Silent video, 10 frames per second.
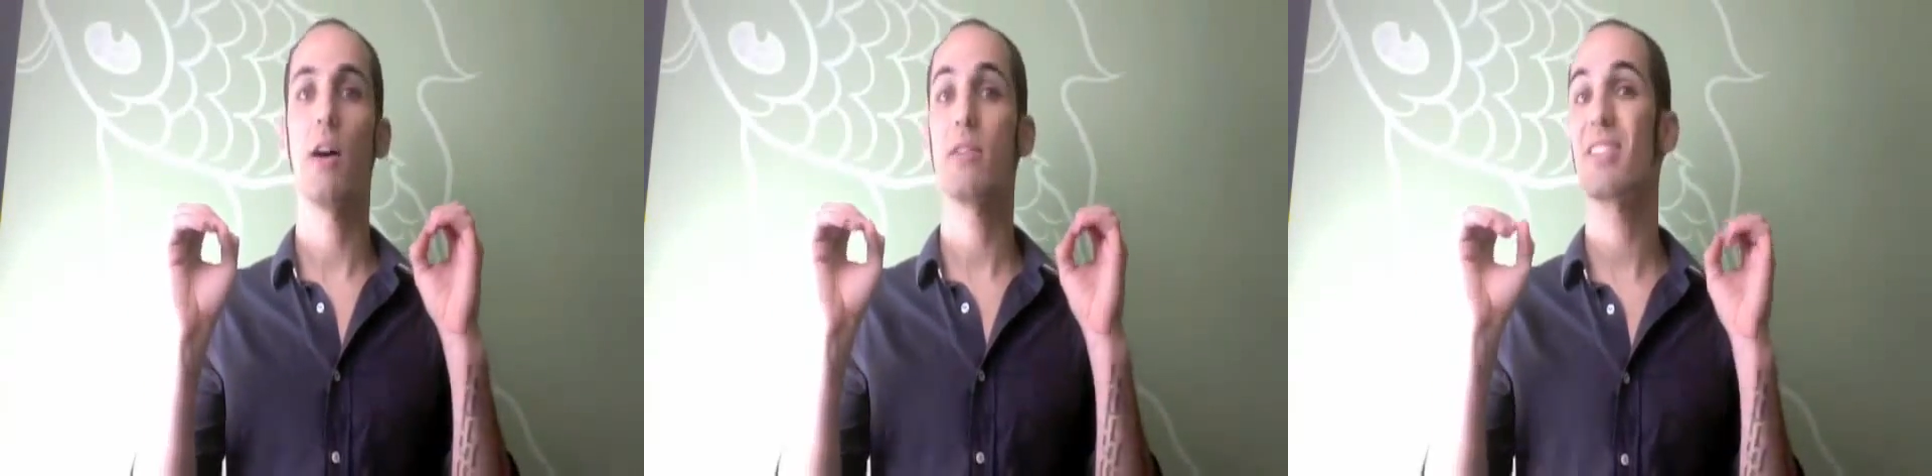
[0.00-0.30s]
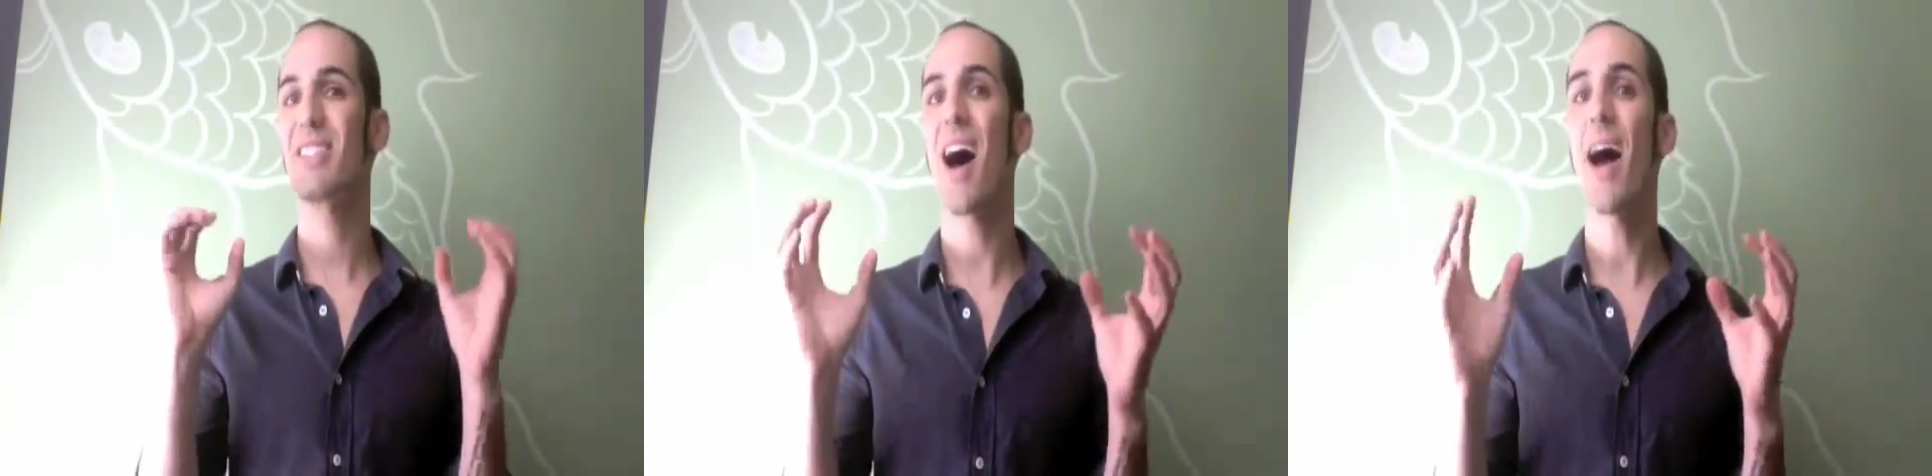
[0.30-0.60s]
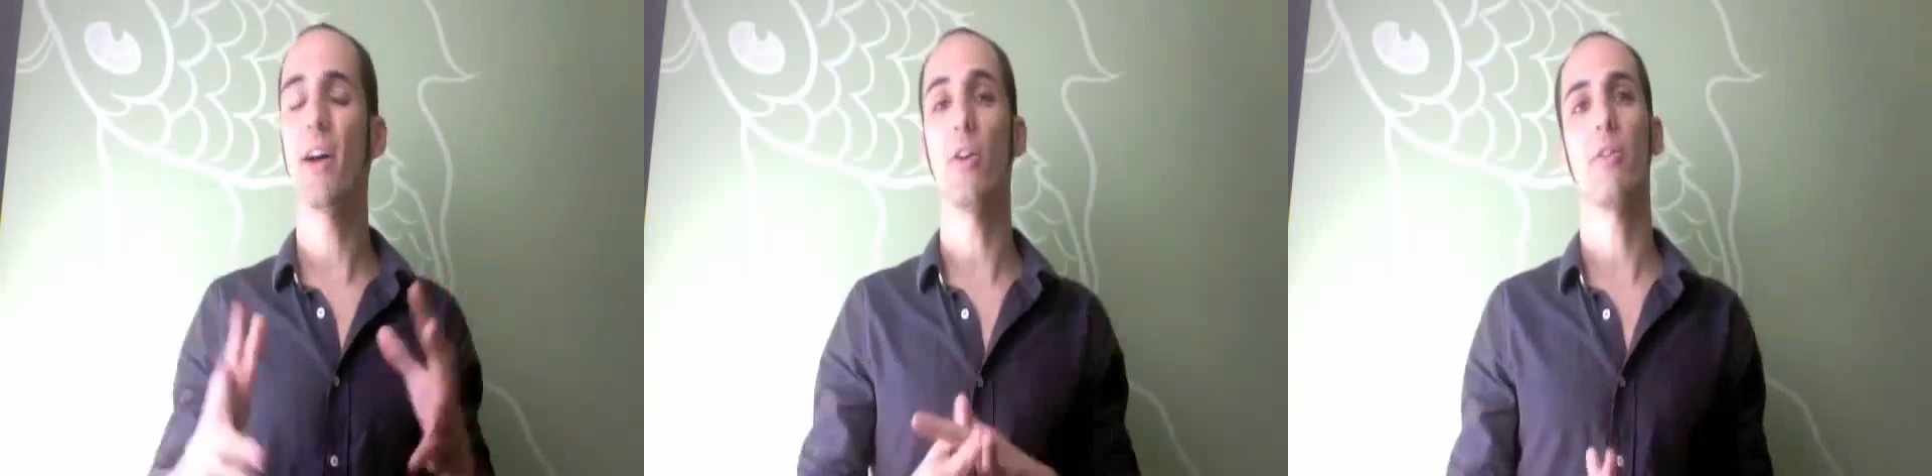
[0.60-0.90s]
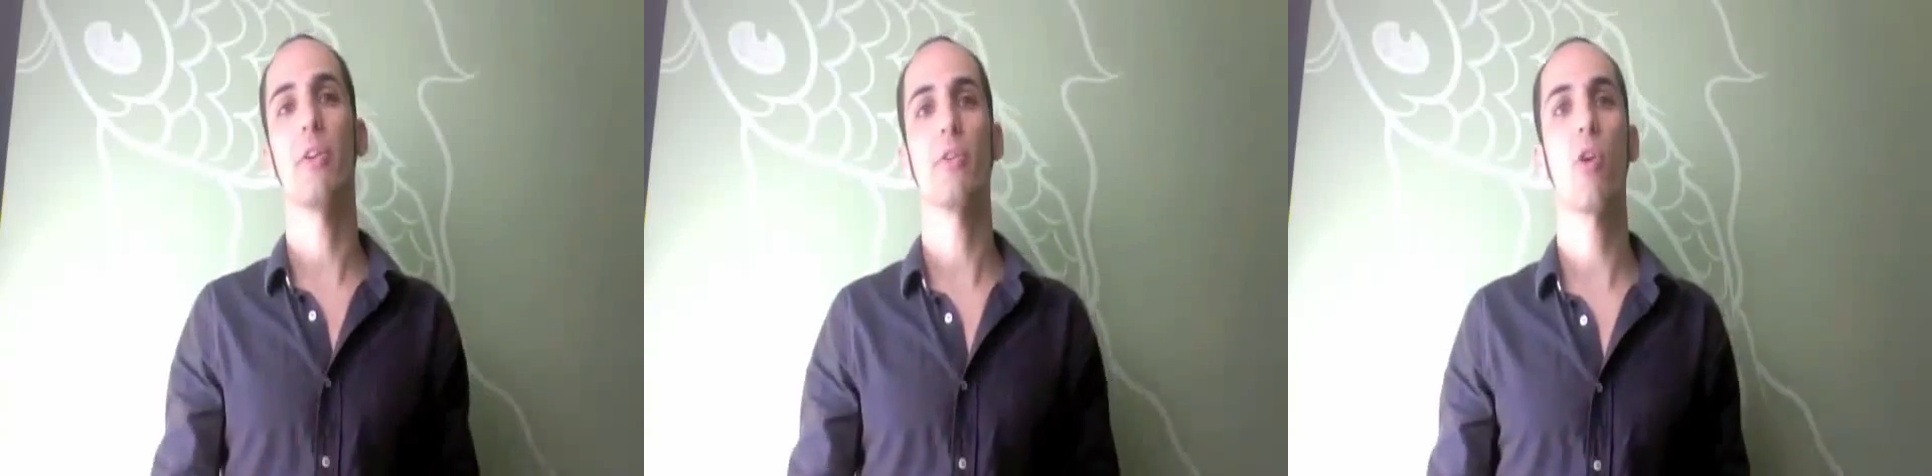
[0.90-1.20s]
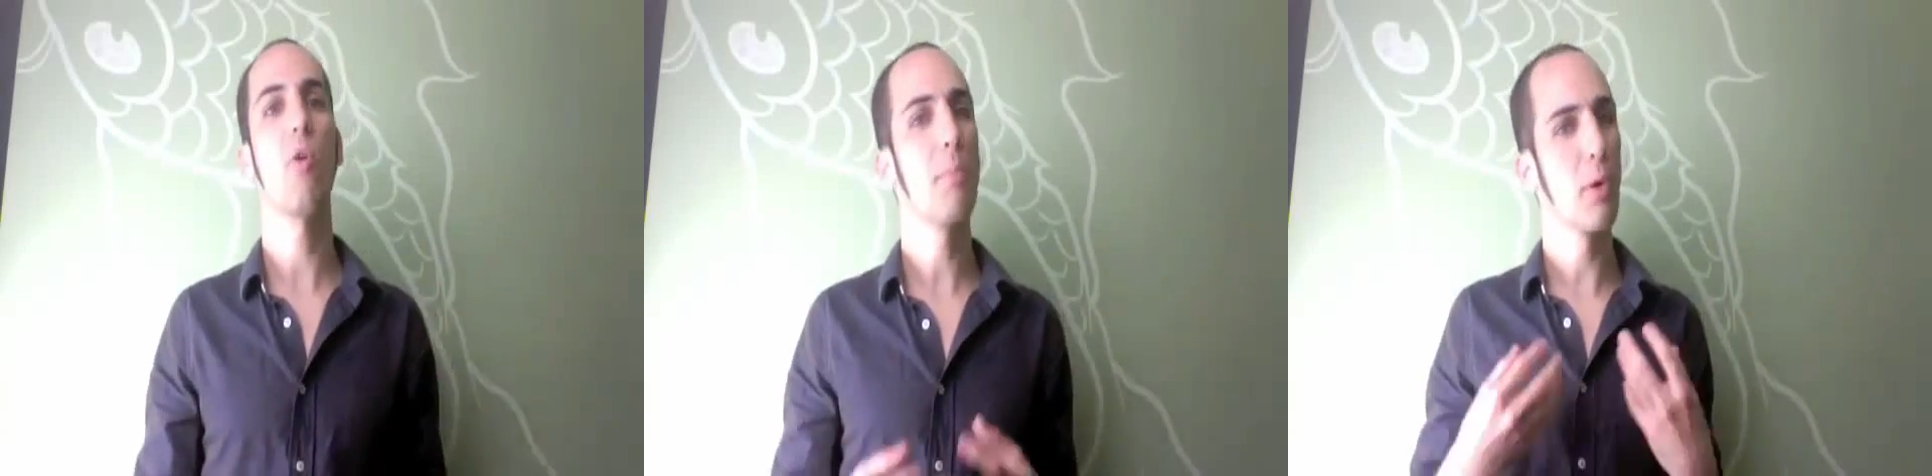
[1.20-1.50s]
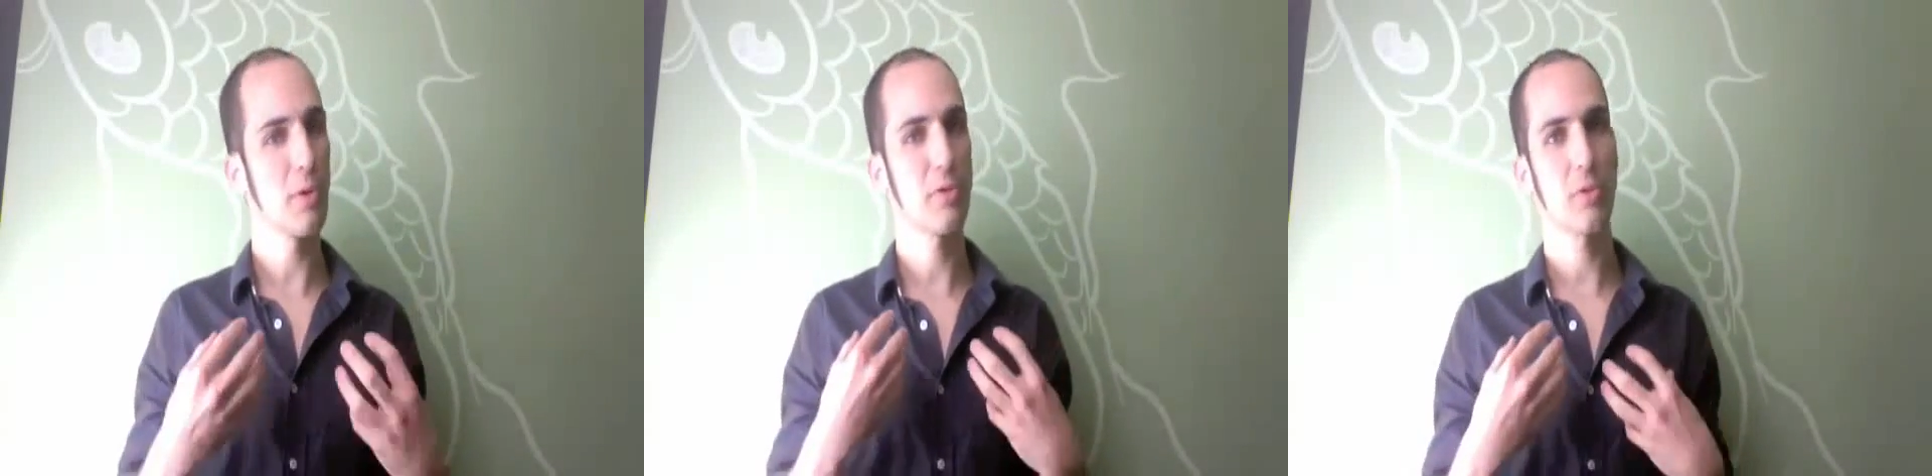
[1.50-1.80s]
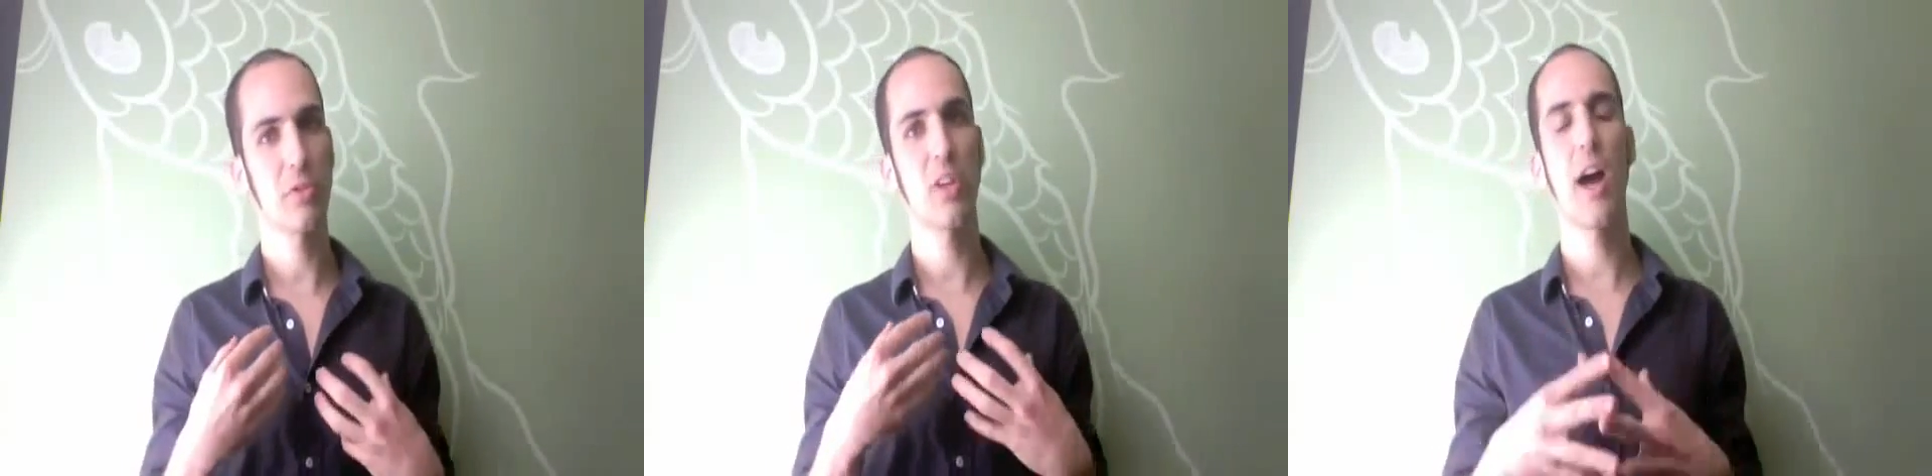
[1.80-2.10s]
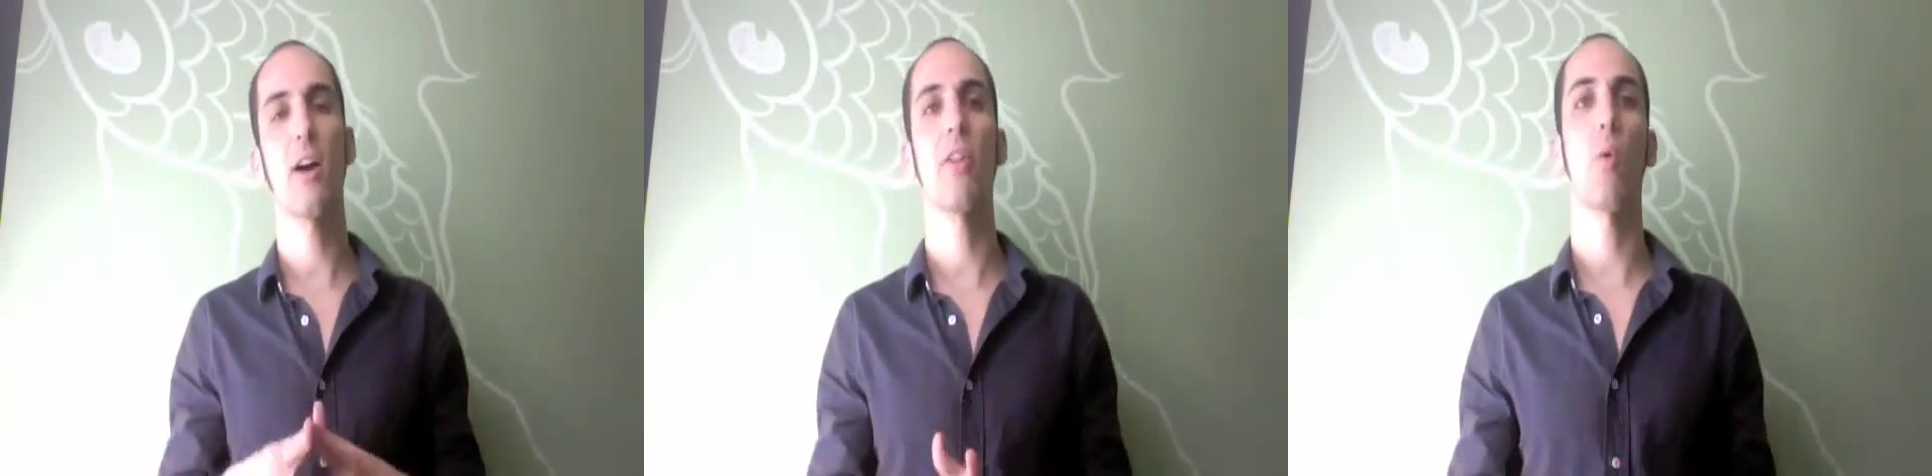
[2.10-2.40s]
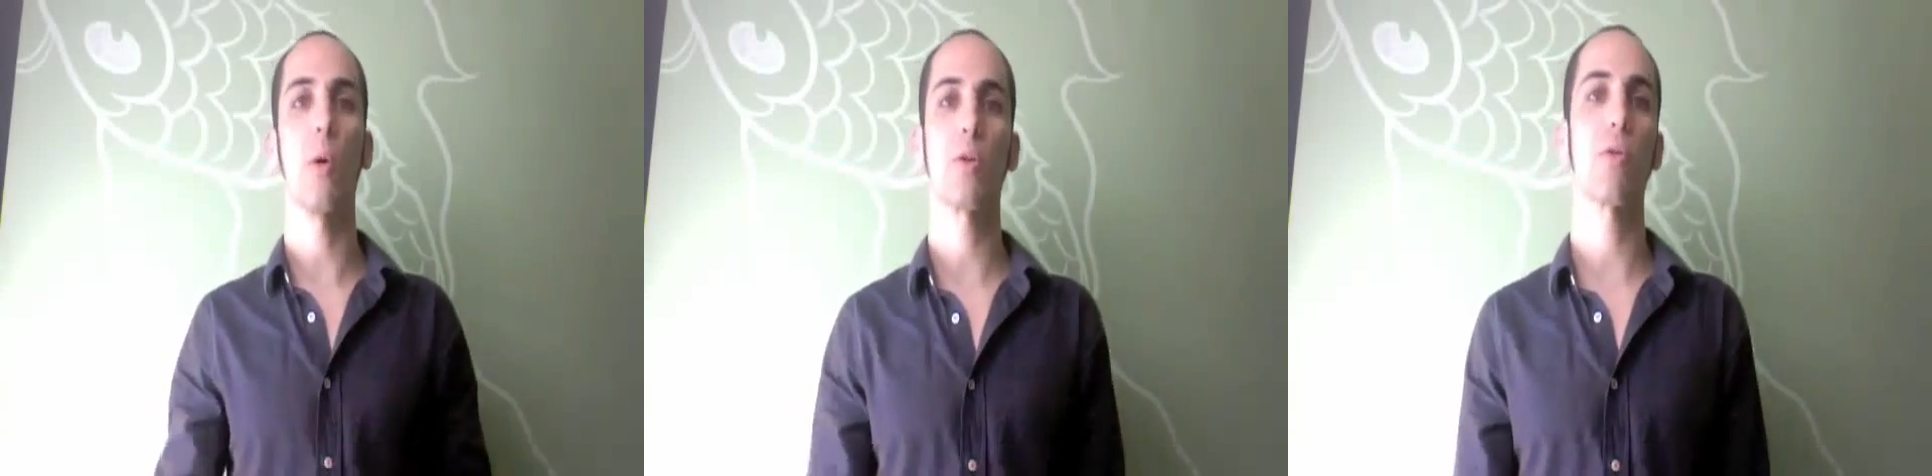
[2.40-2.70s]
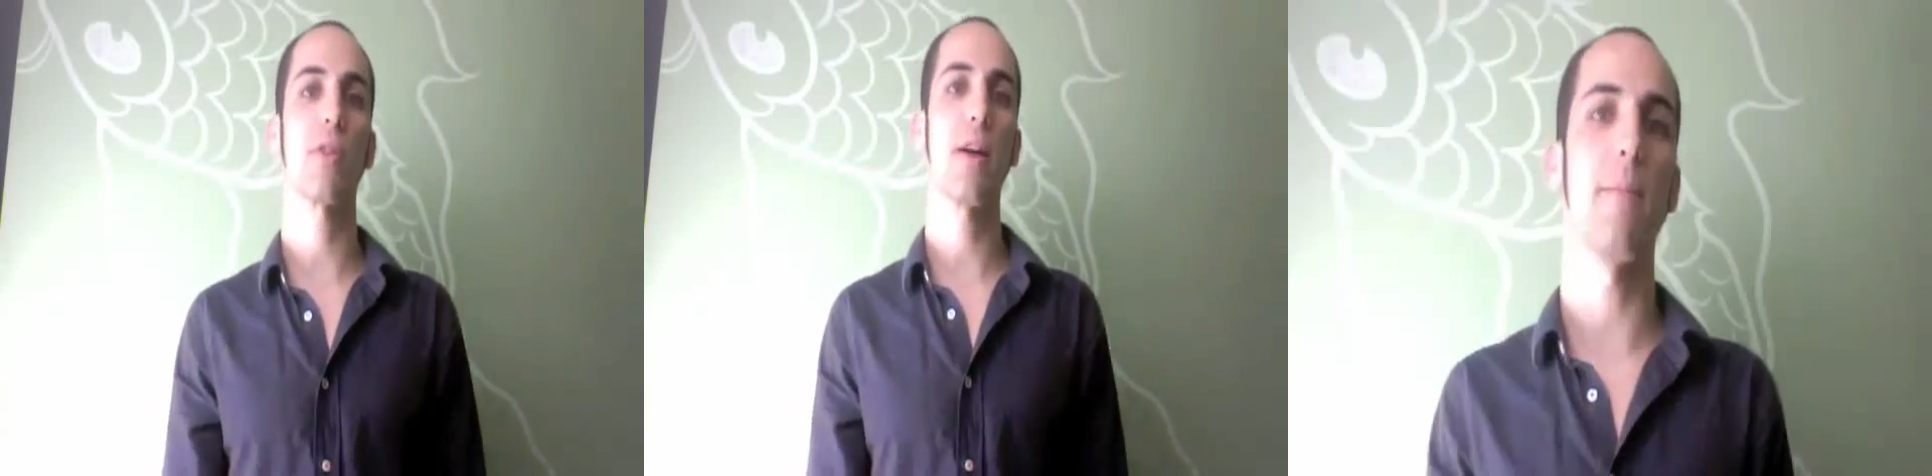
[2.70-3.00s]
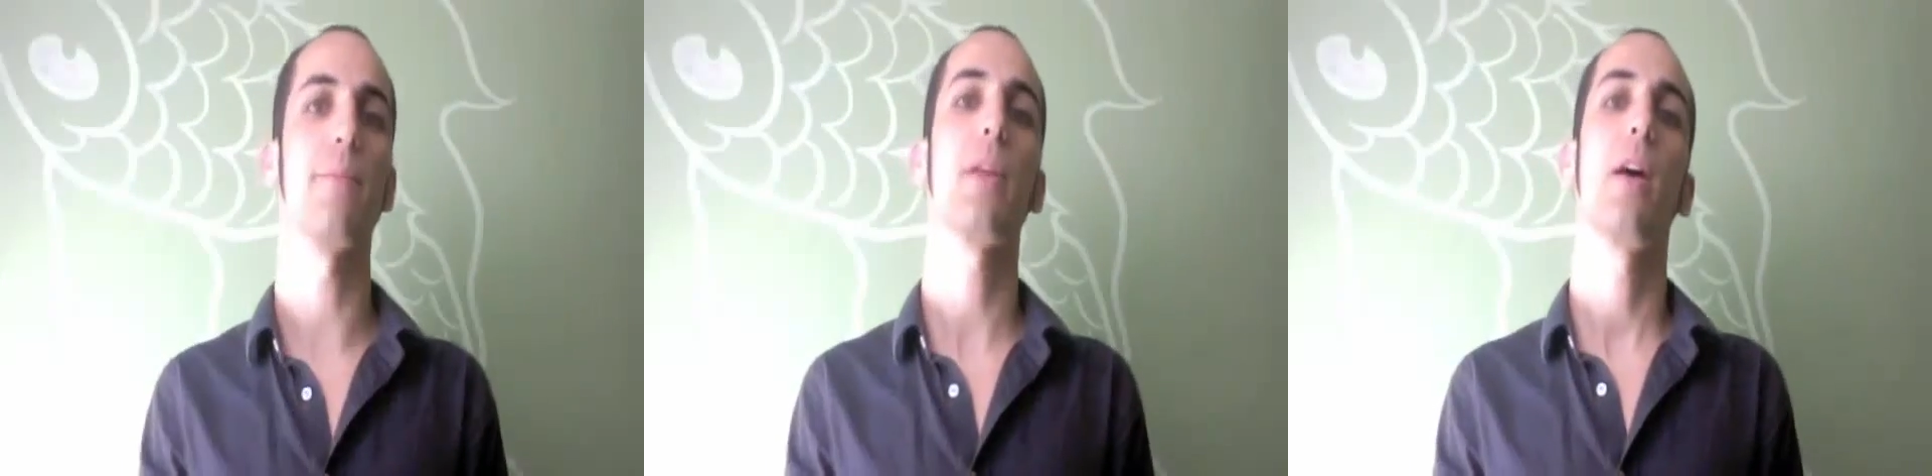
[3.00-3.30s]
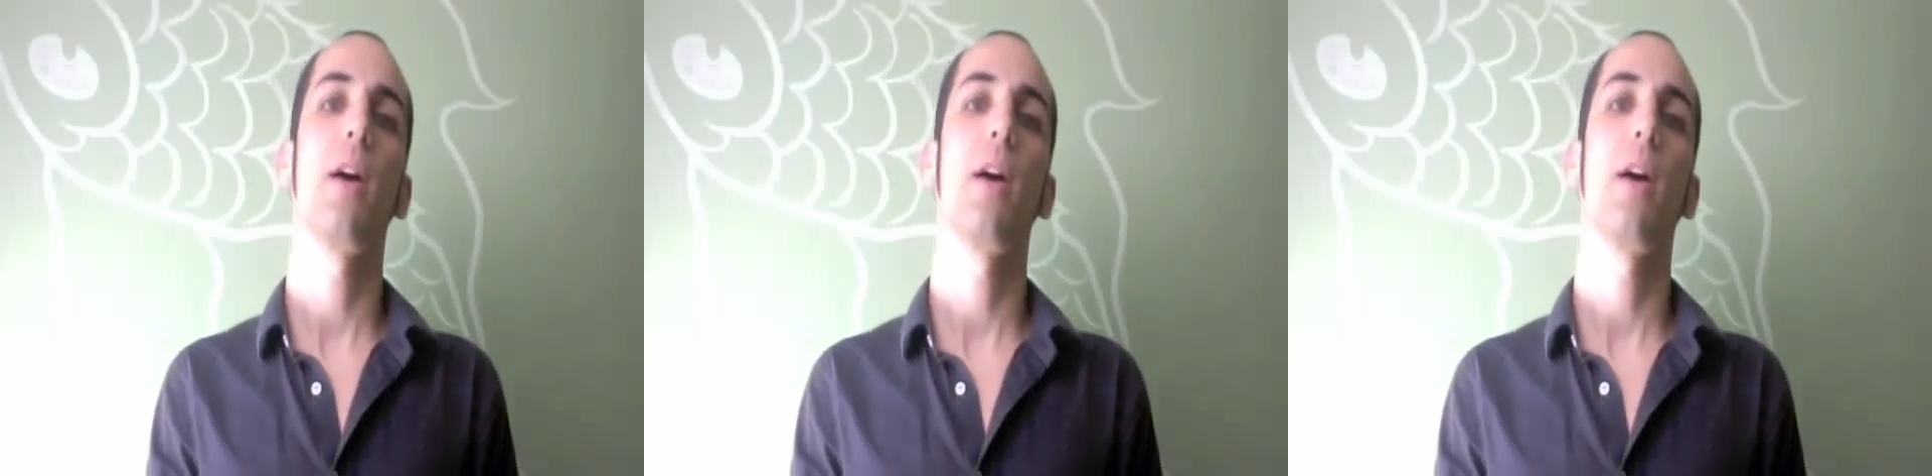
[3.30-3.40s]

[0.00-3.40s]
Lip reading: style, their own personal style that works for them.